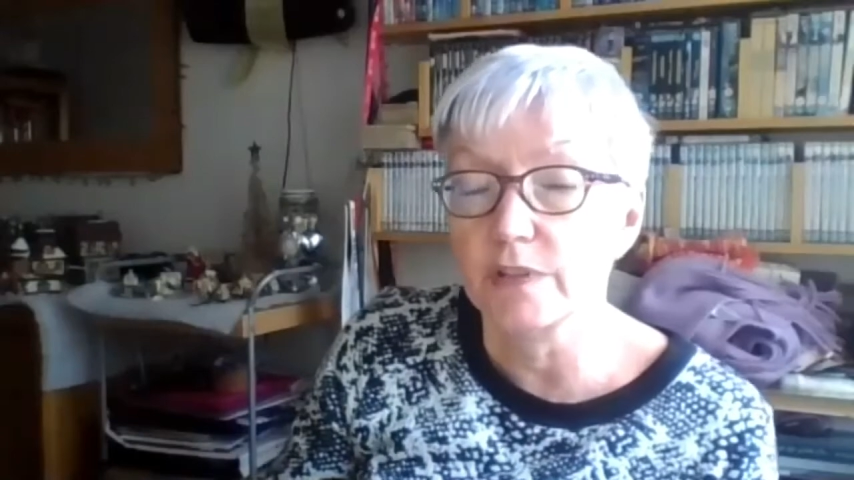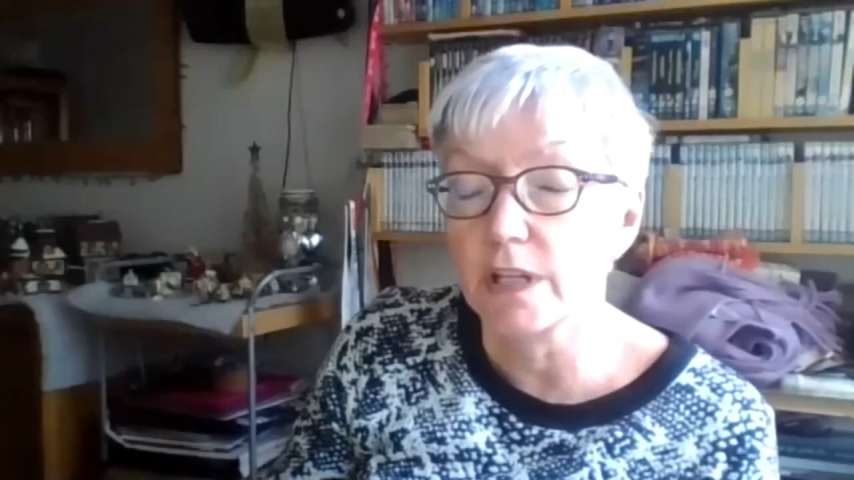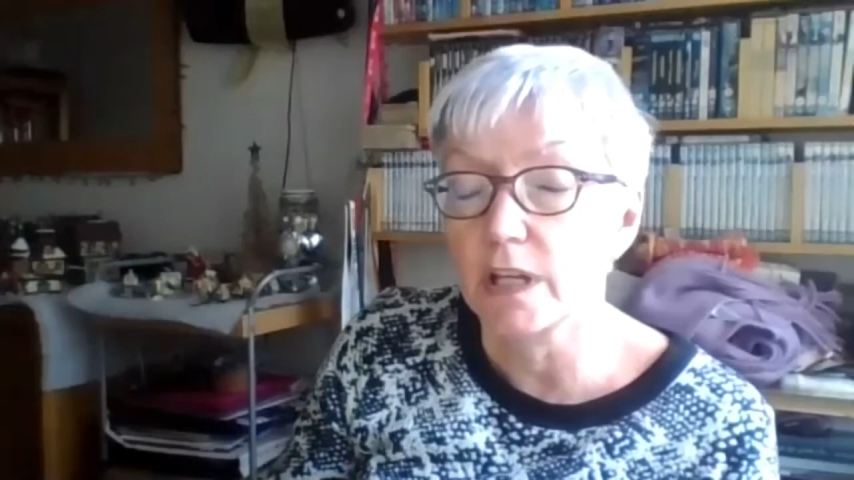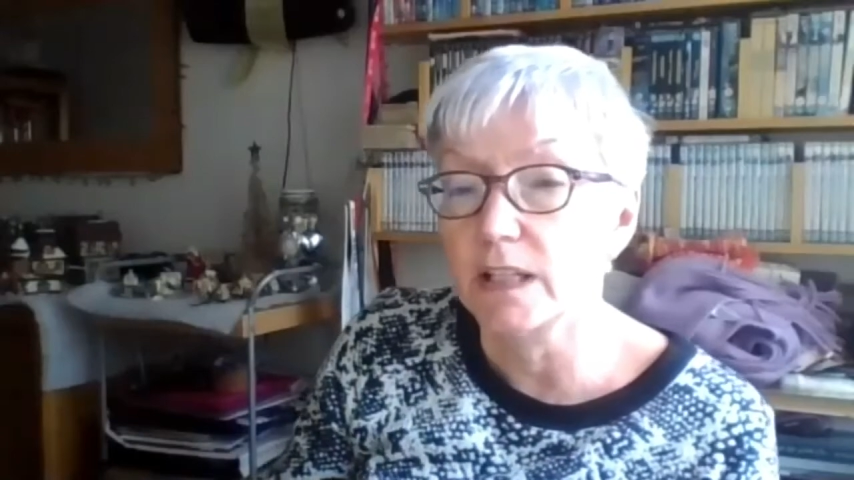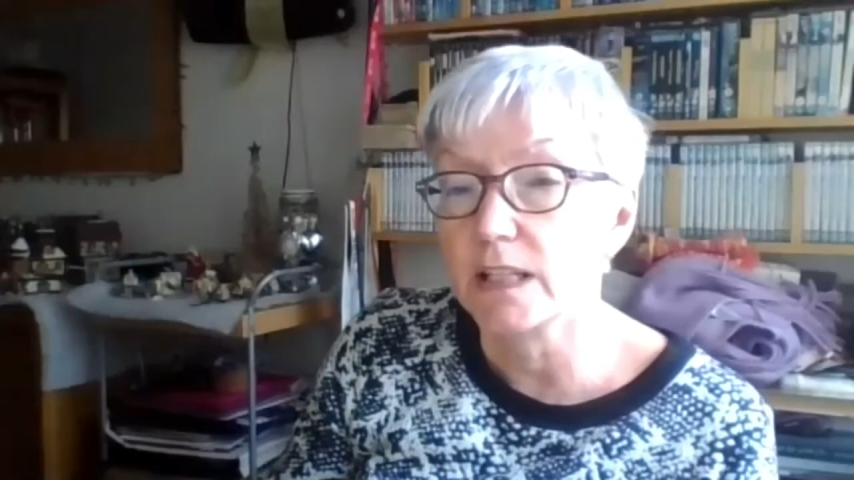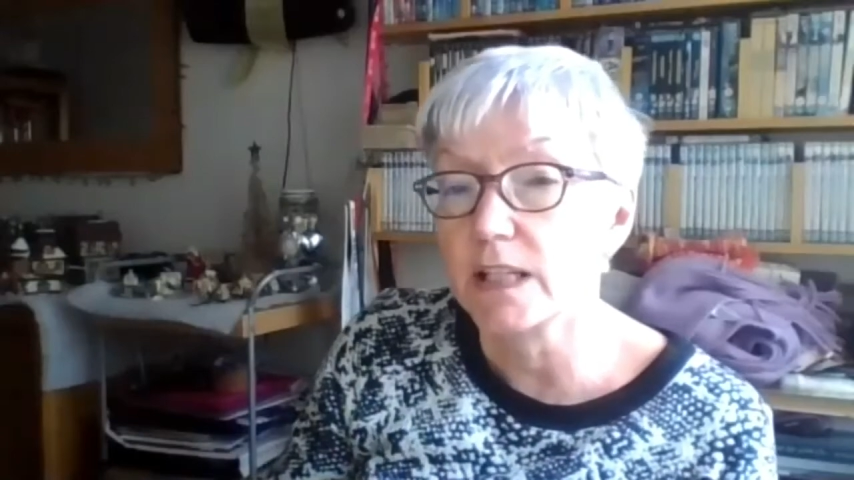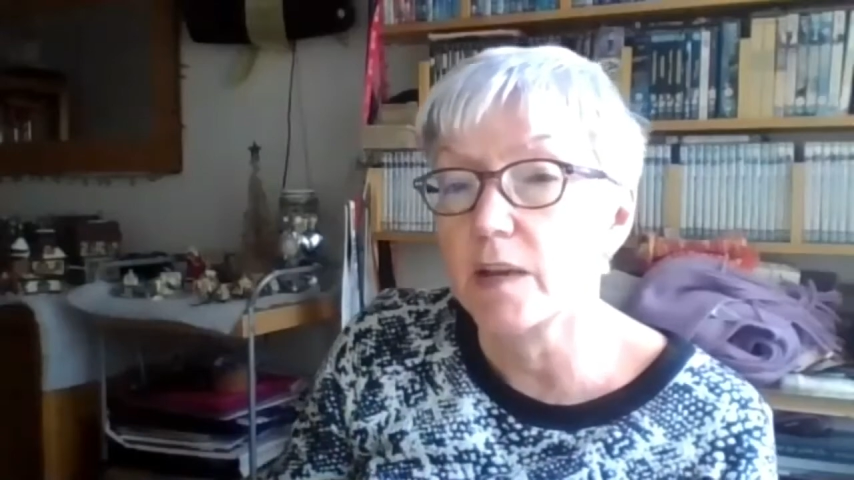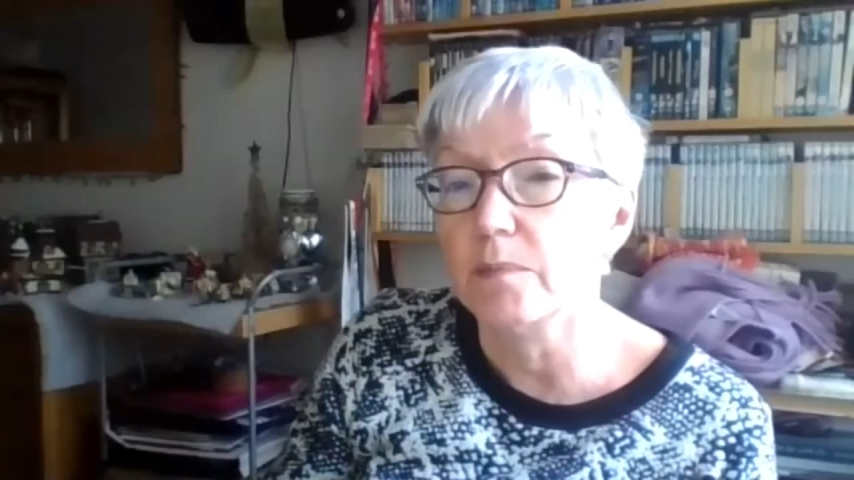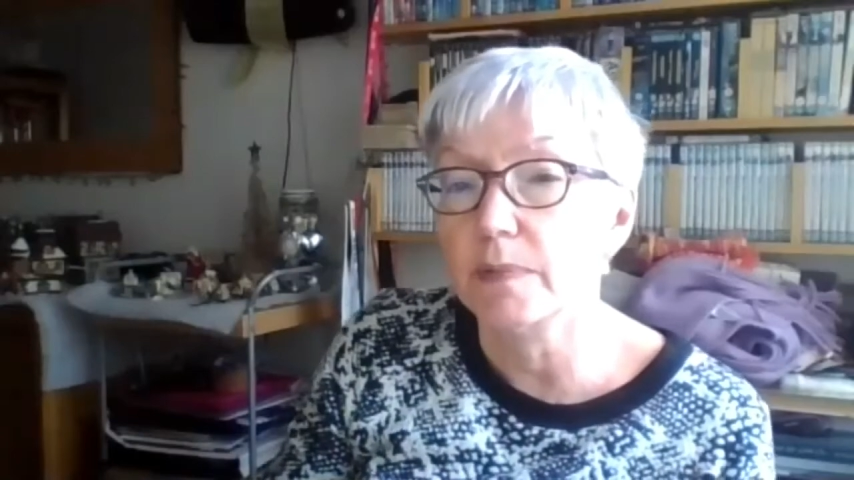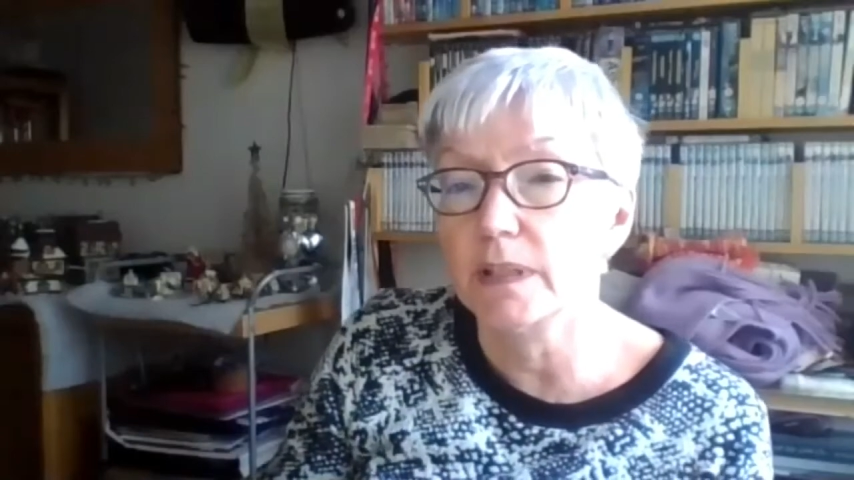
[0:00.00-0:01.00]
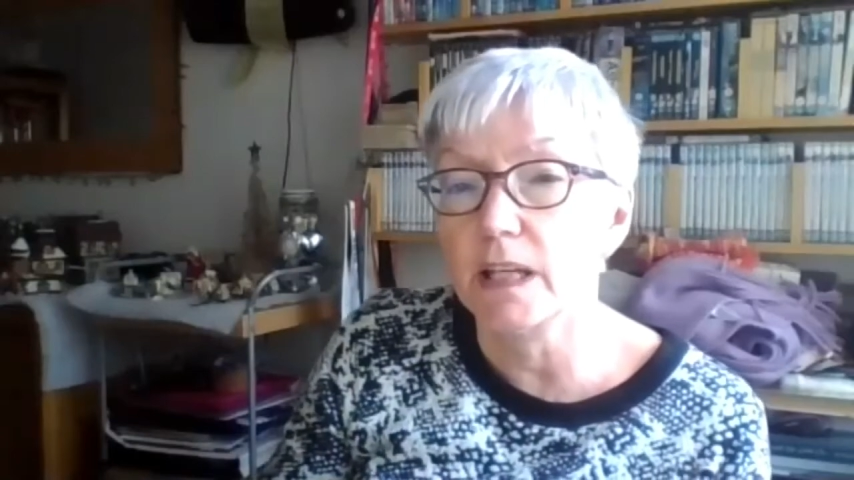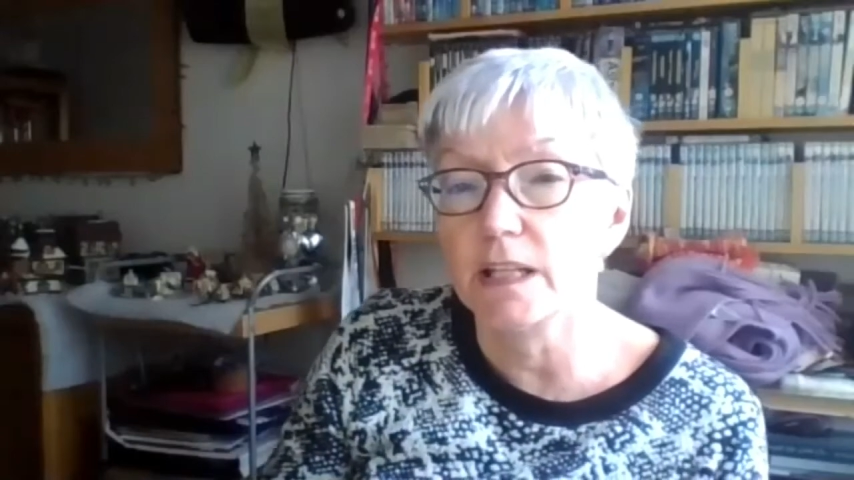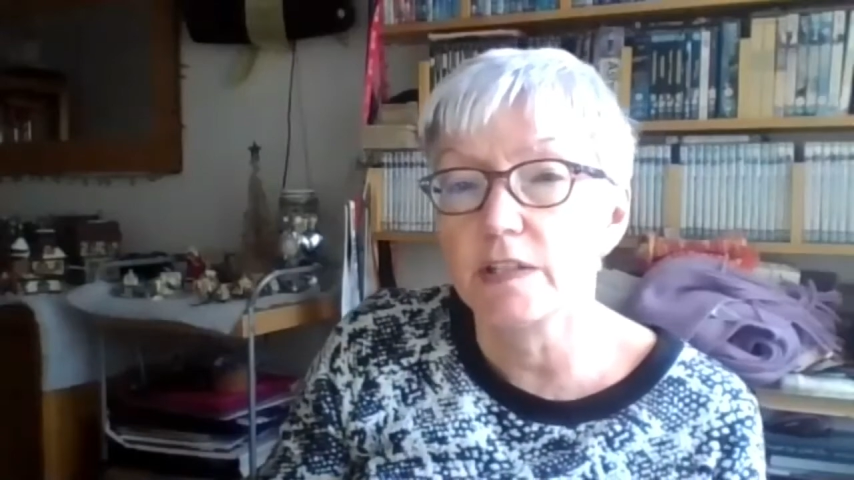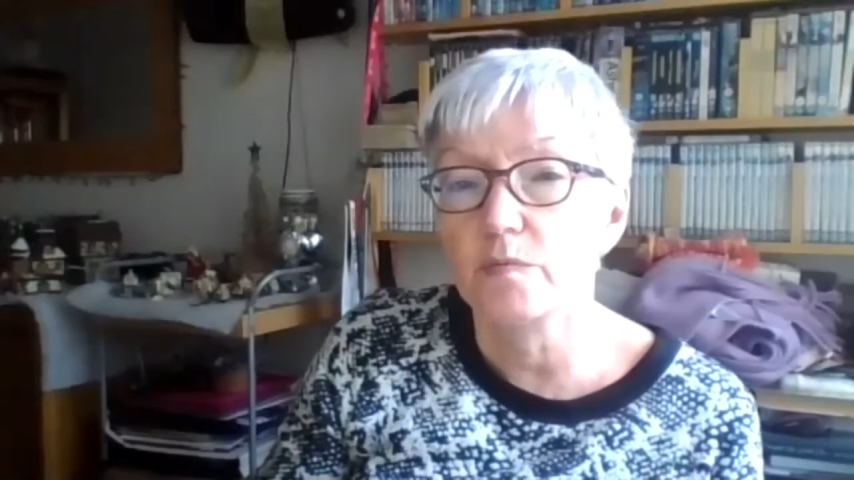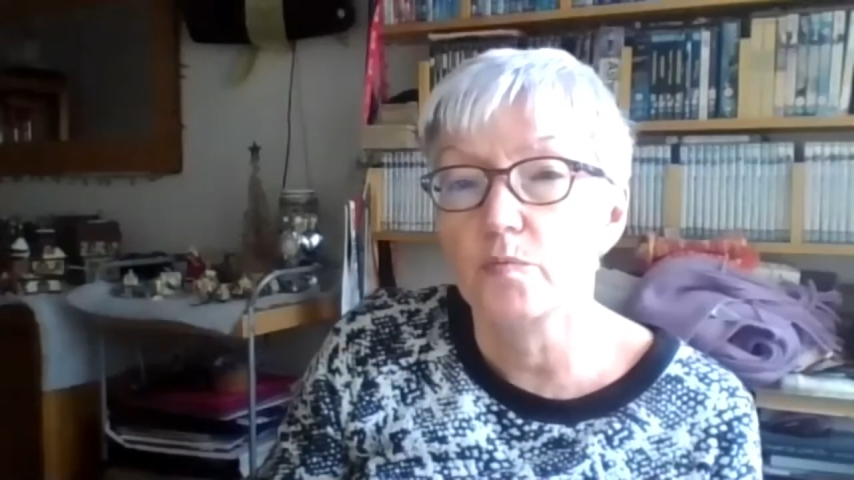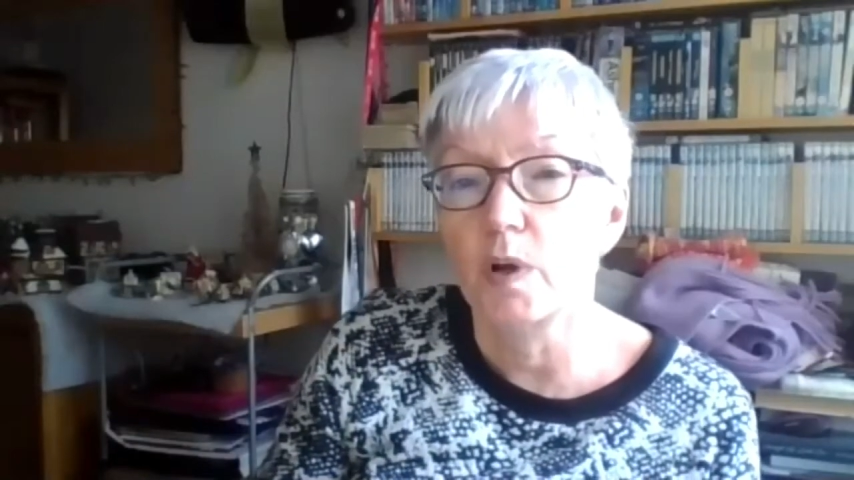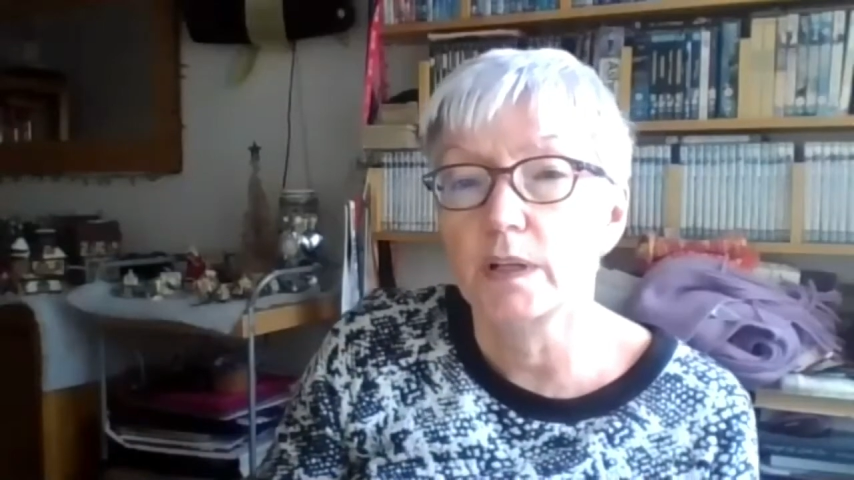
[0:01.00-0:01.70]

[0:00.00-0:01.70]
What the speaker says: certain extent, but there's one